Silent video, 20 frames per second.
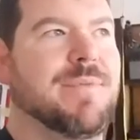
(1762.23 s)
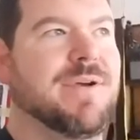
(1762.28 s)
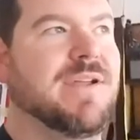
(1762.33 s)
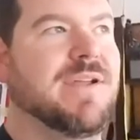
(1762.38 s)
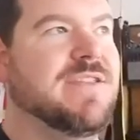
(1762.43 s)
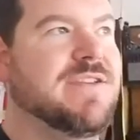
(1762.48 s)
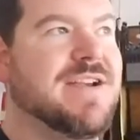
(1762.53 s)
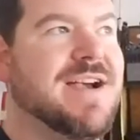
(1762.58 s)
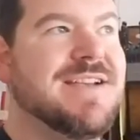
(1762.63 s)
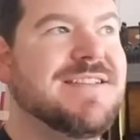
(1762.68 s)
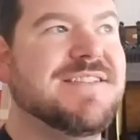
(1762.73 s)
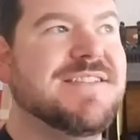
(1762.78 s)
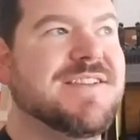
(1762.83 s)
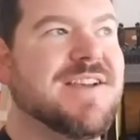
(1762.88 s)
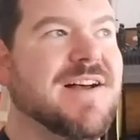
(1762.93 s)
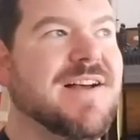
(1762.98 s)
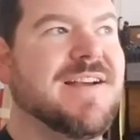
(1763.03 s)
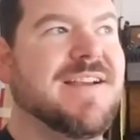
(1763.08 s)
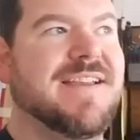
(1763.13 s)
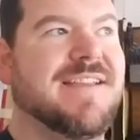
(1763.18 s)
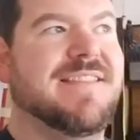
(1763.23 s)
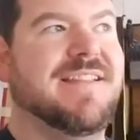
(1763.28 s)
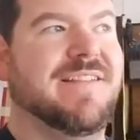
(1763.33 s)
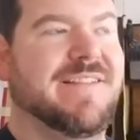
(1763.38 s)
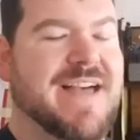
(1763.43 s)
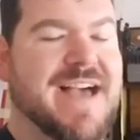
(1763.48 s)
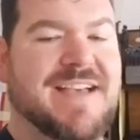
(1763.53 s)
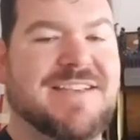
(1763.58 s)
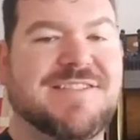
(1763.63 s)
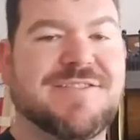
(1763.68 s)
but you guys saw in the
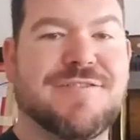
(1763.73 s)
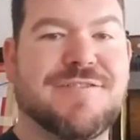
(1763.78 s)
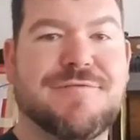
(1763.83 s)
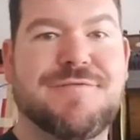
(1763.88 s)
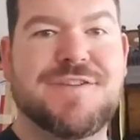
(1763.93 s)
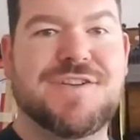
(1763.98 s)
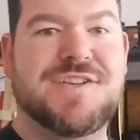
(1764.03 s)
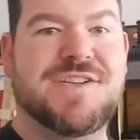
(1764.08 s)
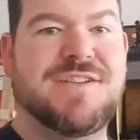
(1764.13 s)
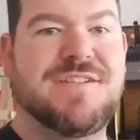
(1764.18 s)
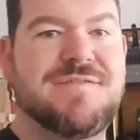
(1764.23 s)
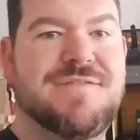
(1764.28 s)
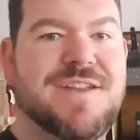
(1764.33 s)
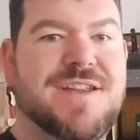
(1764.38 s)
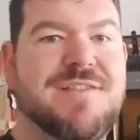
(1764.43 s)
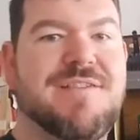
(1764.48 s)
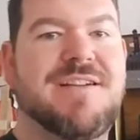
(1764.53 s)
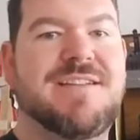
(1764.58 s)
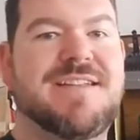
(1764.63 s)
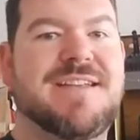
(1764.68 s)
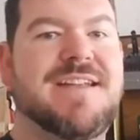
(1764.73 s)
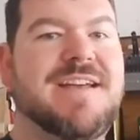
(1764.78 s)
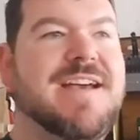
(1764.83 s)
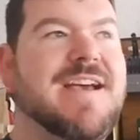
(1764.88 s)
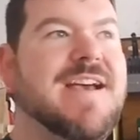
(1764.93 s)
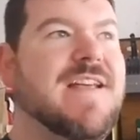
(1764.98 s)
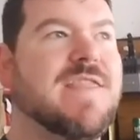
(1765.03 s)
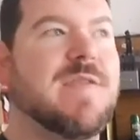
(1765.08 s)
last surf fishing video I did,